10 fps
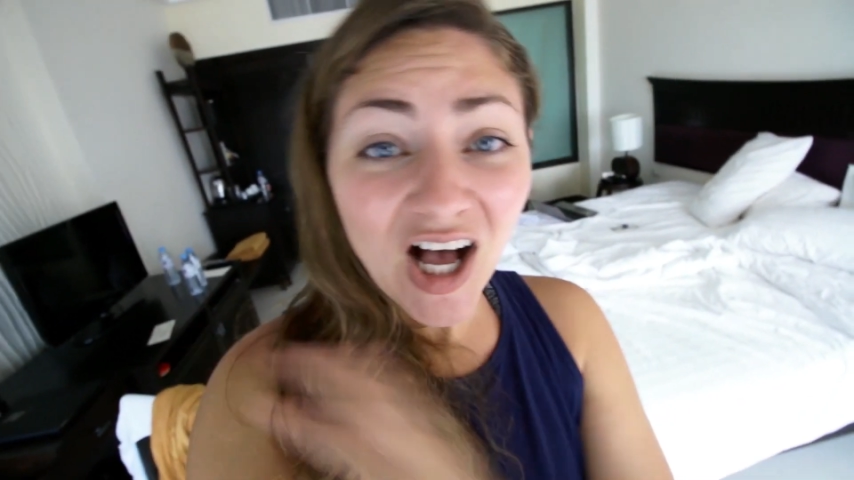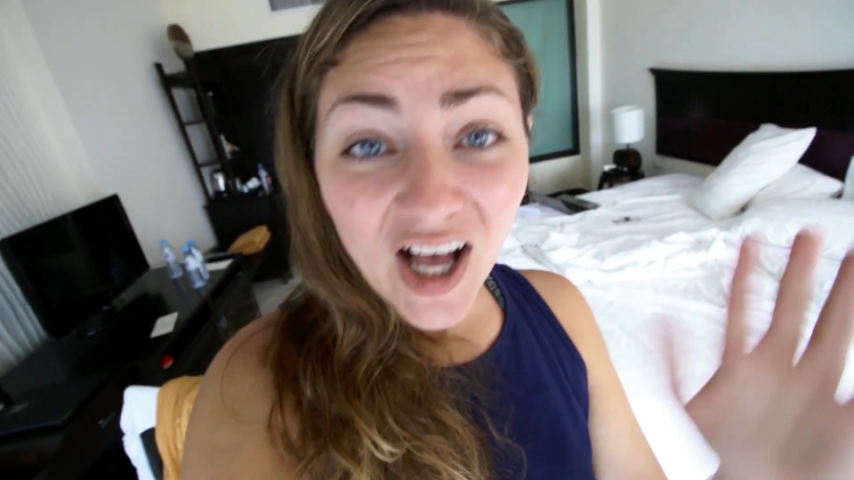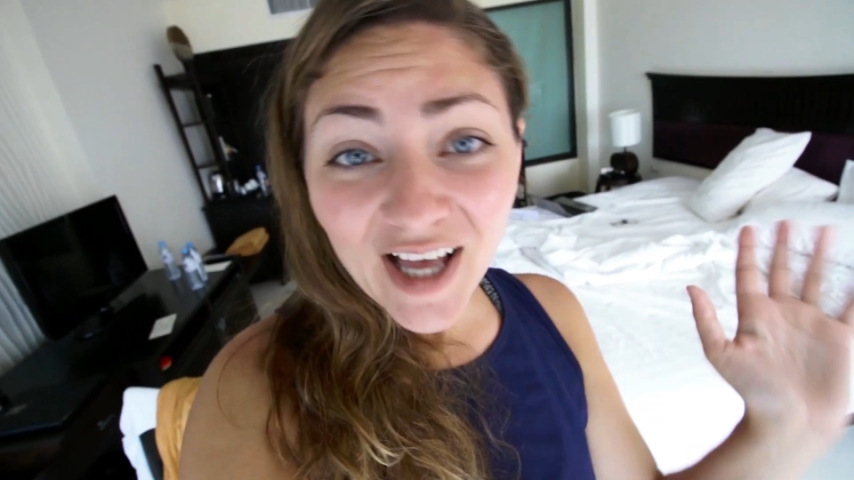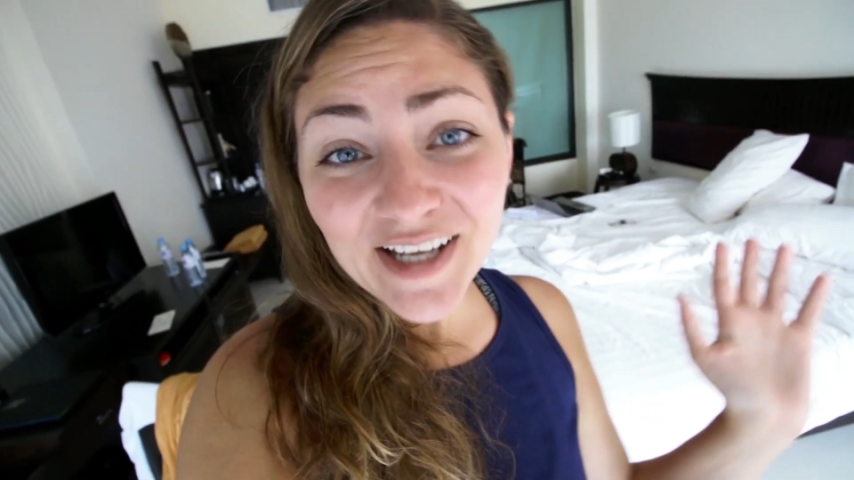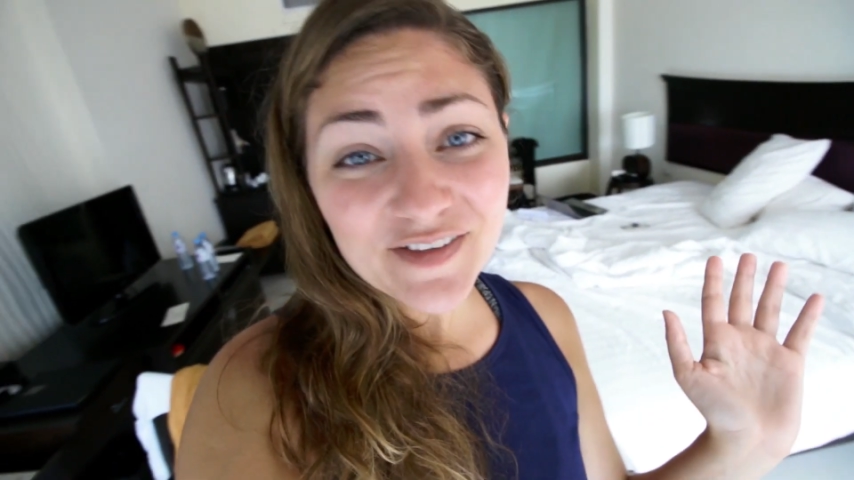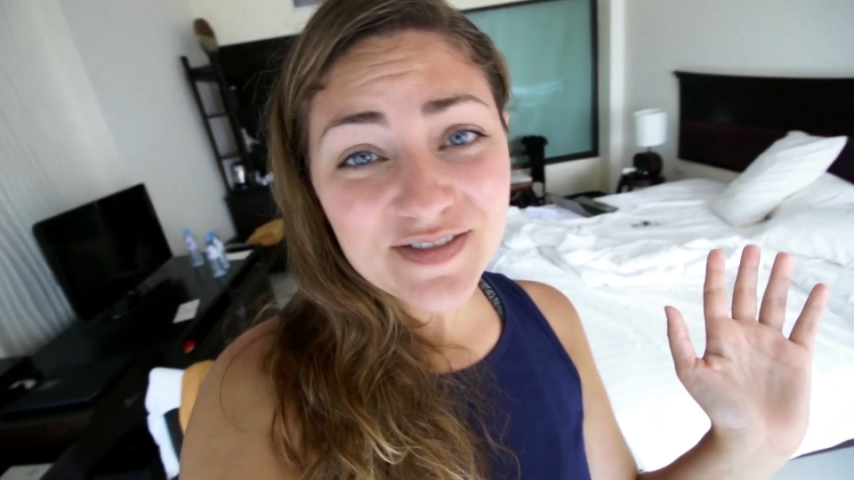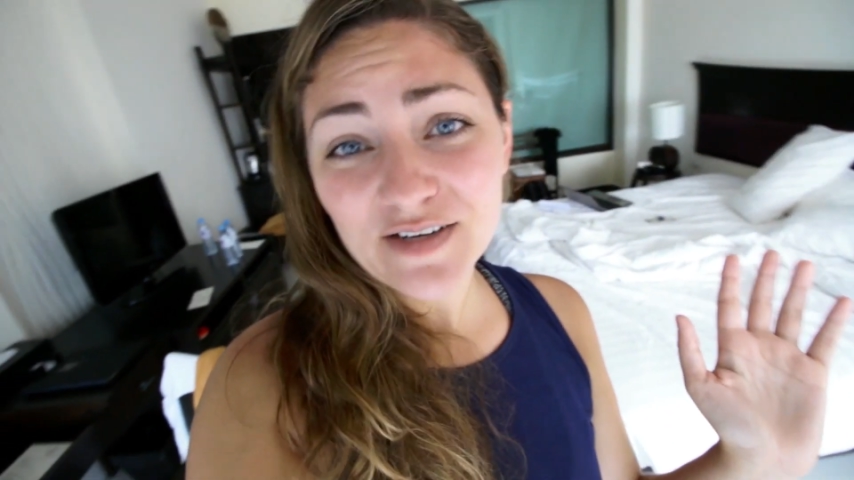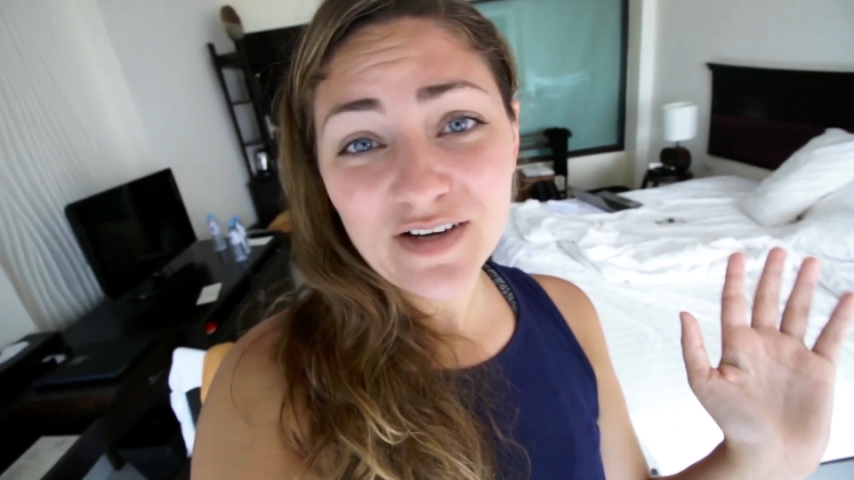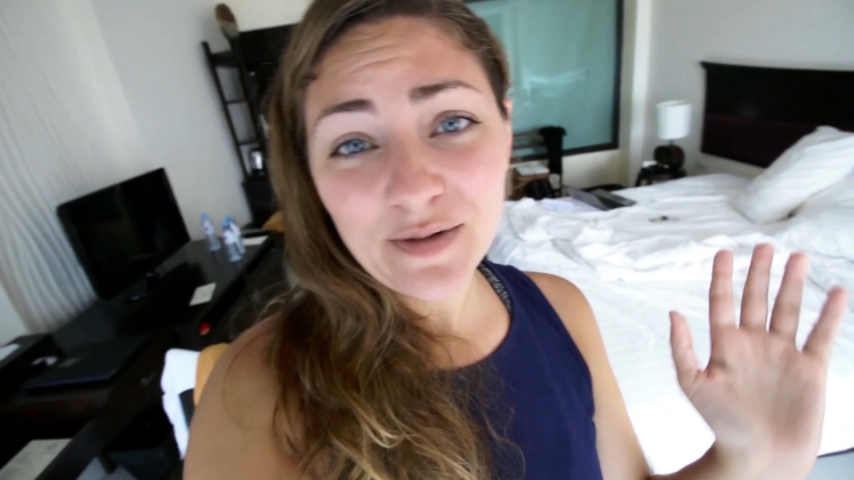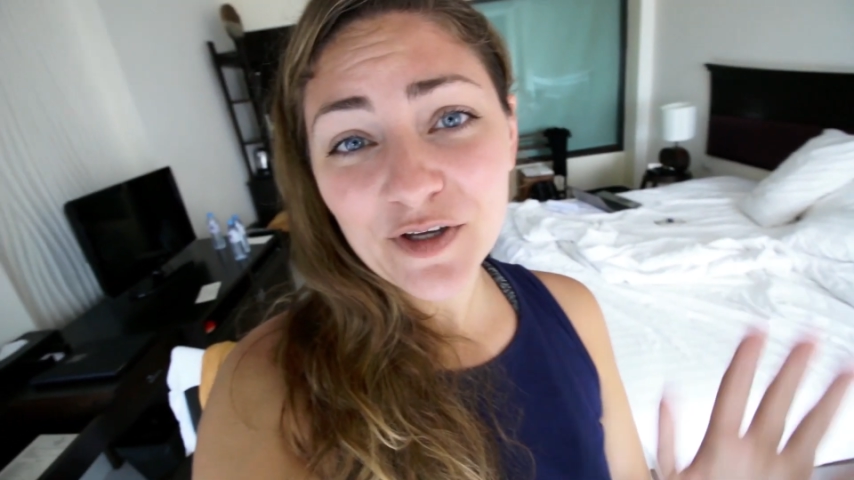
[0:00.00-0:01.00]
ton of
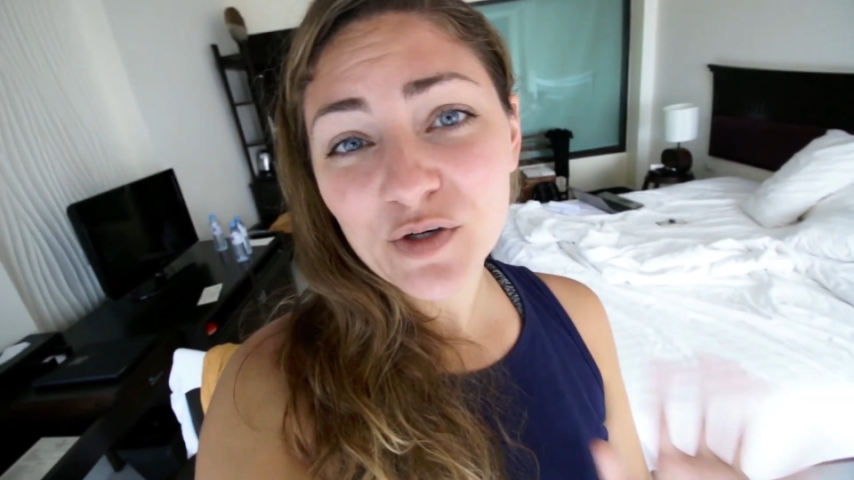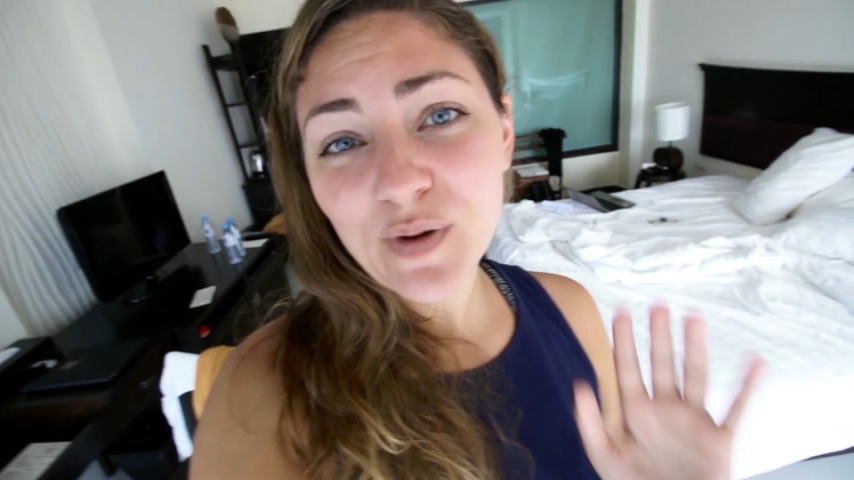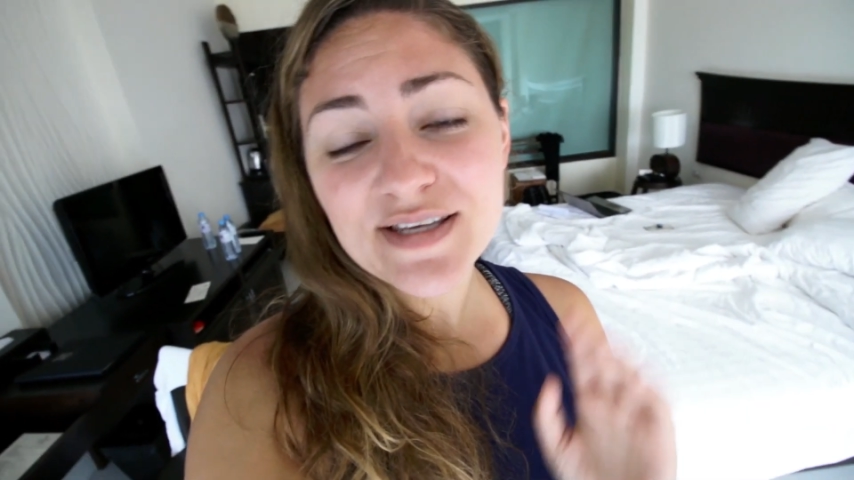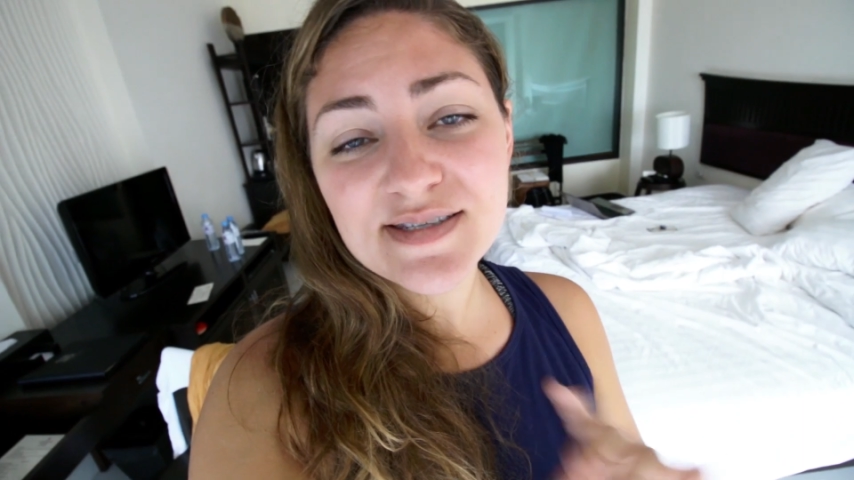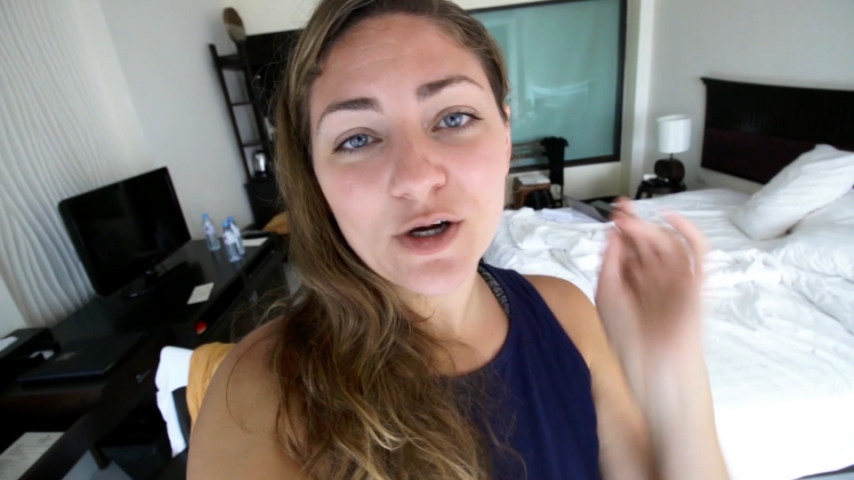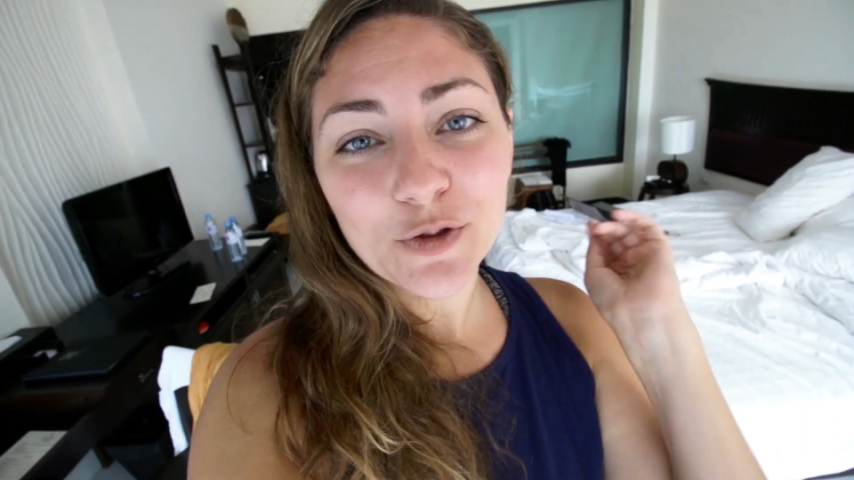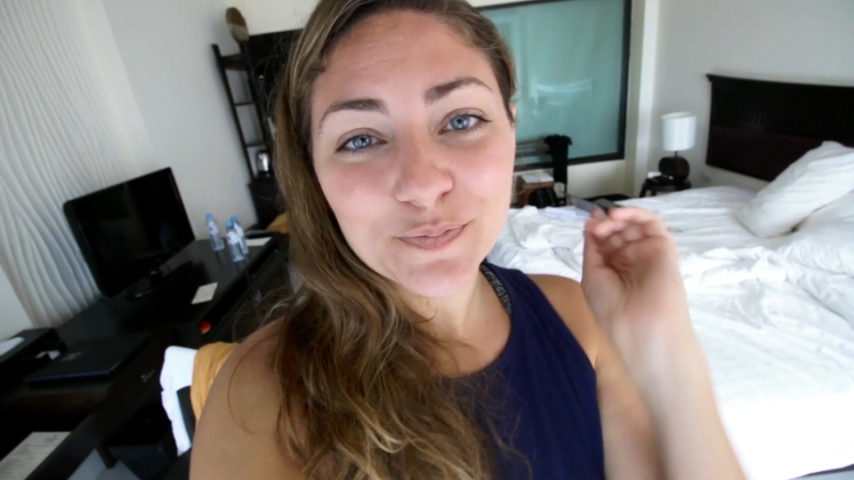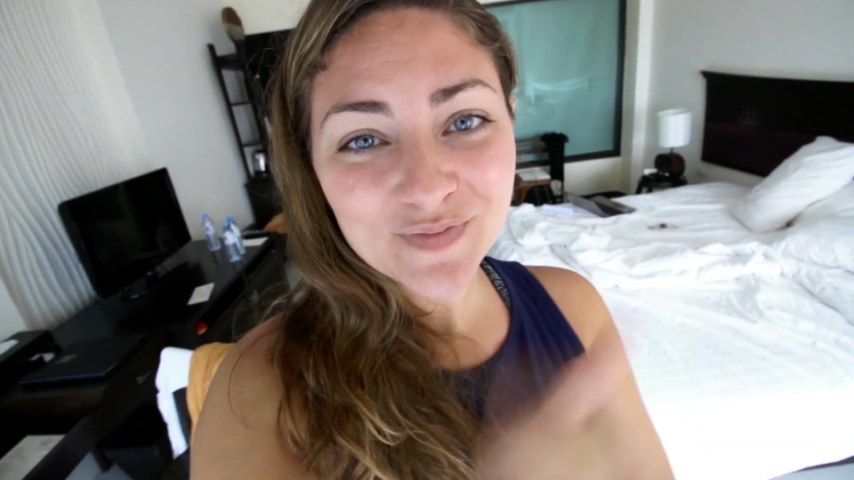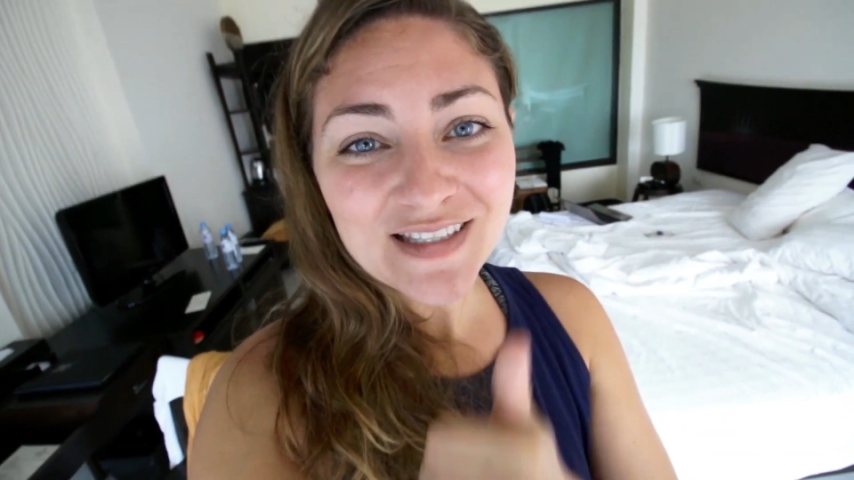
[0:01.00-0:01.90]
stuff coming your way, so